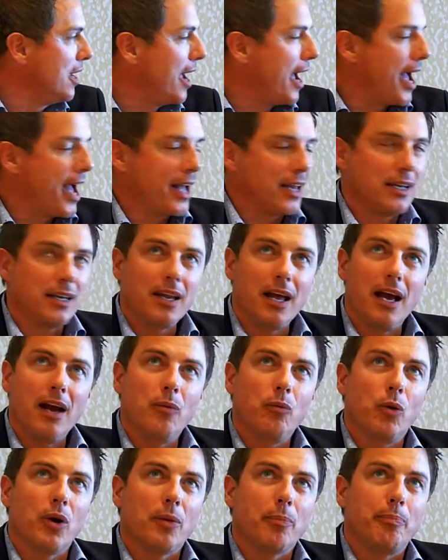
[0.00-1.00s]
And
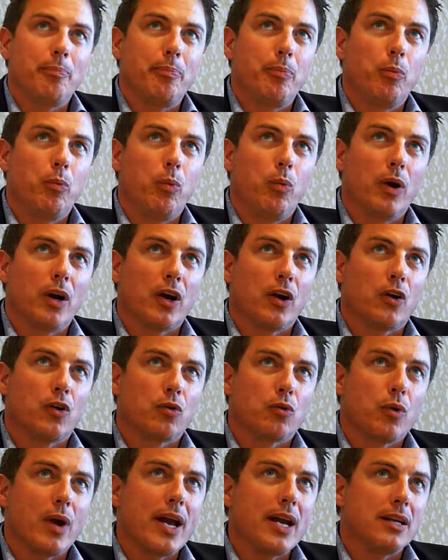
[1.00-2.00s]
what a
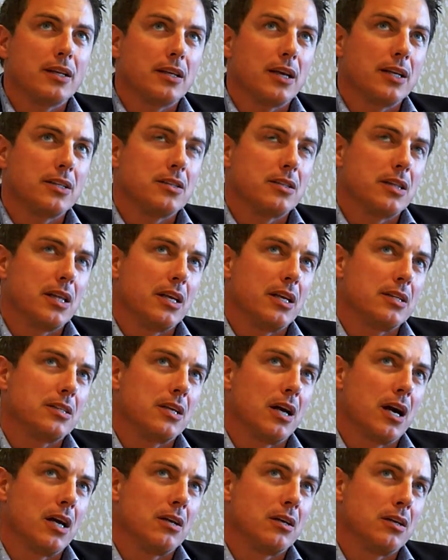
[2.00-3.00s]
great it's that it's
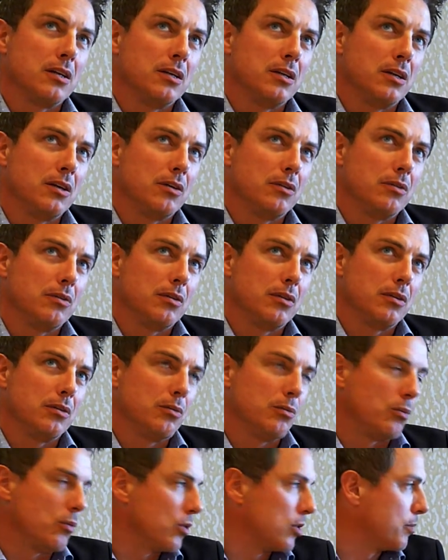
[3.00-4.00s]
on, you know,
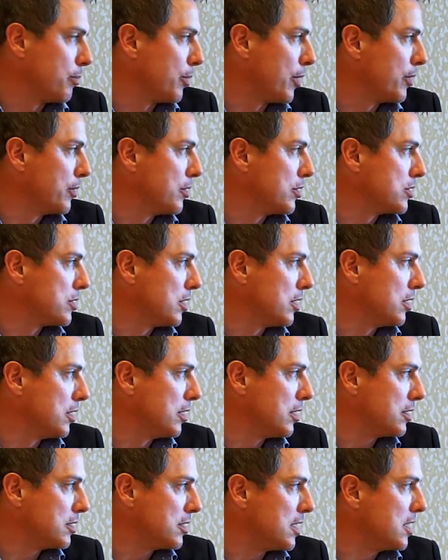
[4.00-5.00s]
Warner Brothers
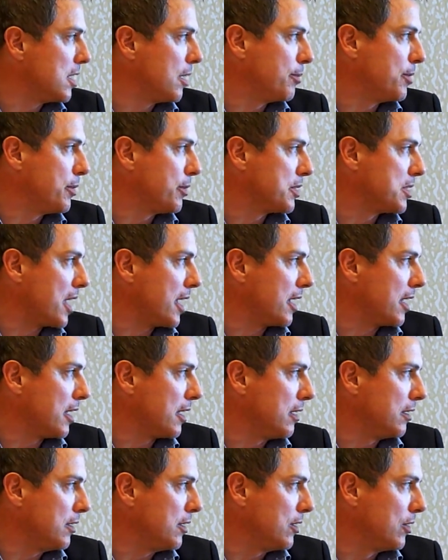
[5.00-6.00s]
and CW are
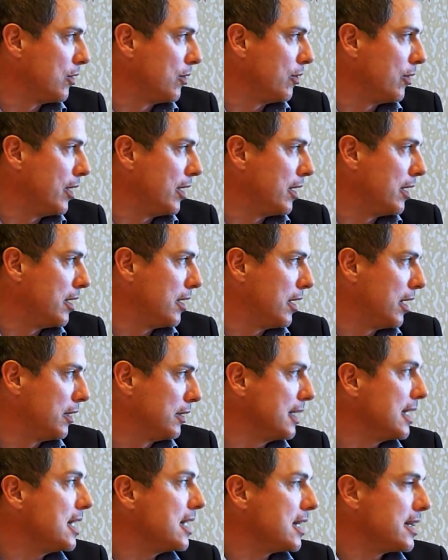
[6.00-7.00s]
taking, you know, a
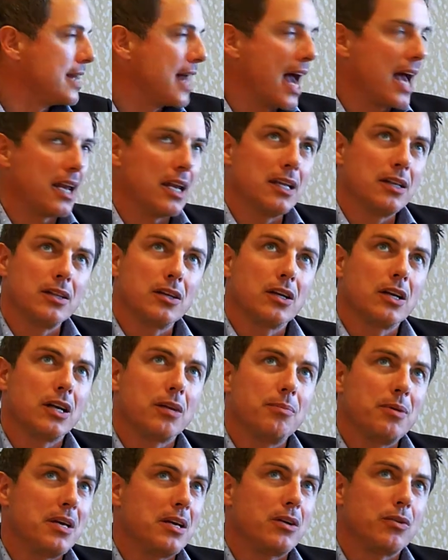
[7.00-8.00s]
lead in that, and they're going to
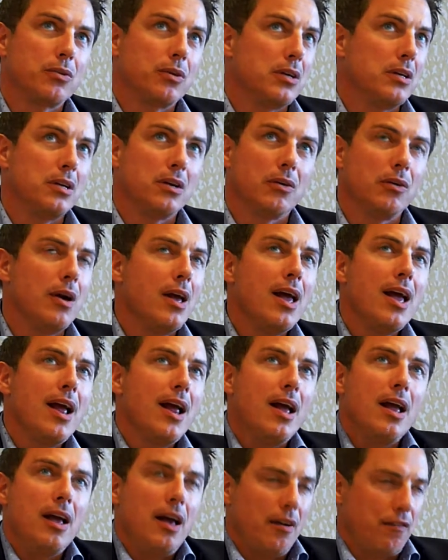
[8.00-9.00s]
be, you know,
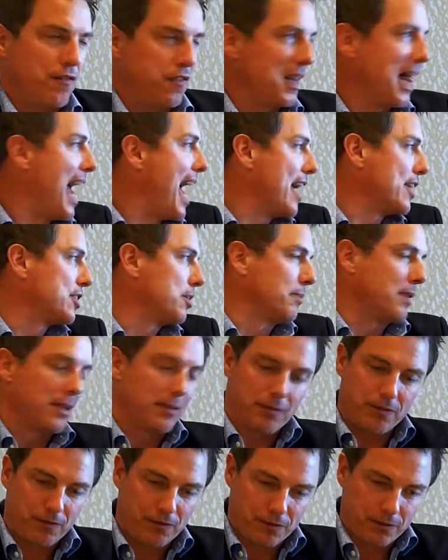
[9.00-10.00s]
Flash. I
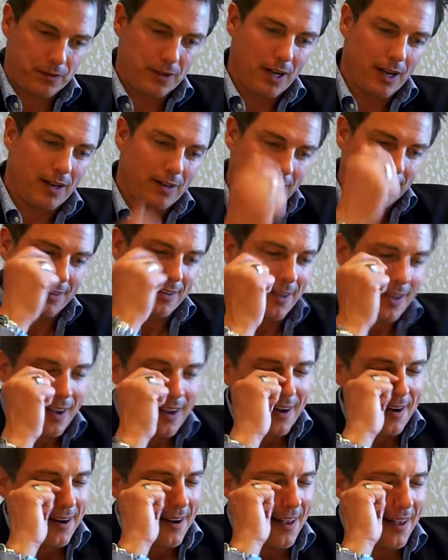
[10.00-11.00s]
mean,
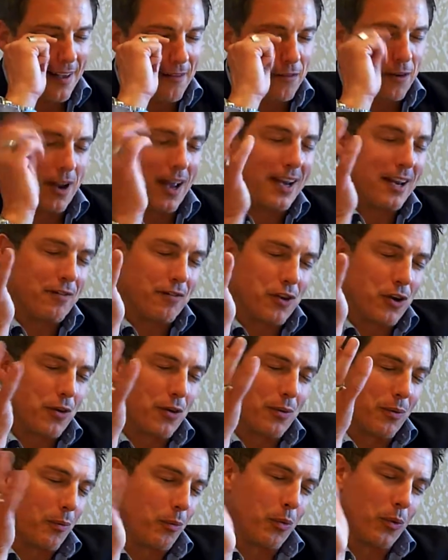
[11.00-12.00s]
if you, any of
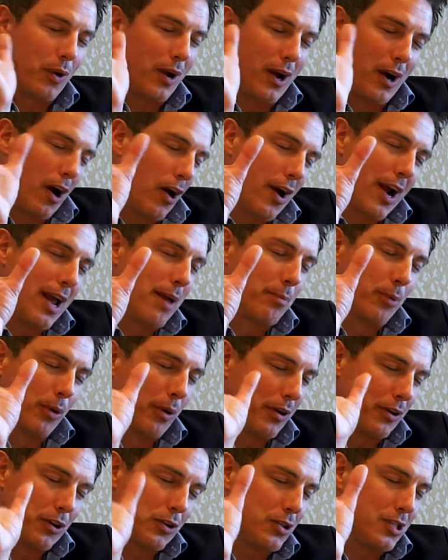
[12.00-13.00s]
you are able,
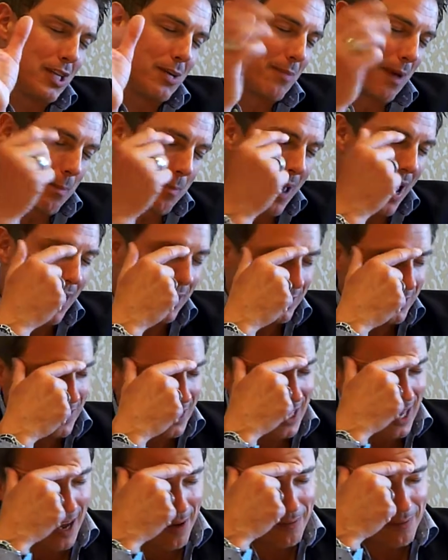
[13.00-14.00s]
or you see my panel
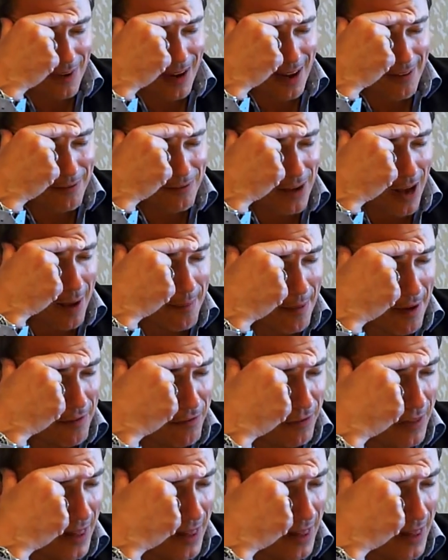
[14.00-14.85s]
today, I've got my